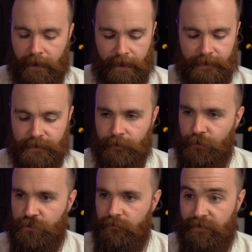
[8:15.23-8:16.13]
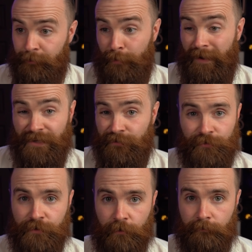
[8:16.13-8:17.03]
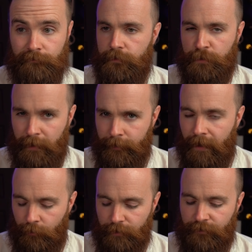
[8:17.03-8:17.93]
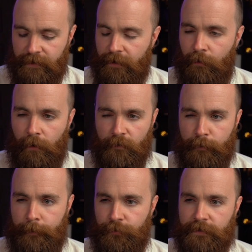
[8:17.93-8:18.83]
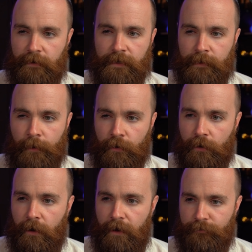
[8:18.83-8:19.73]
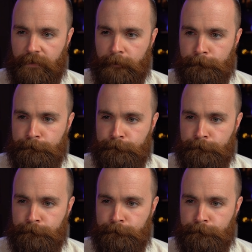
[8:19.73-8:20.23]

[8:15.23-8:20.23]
I can search simply by a search term. So maybe I wanna find out all the people talking about coffee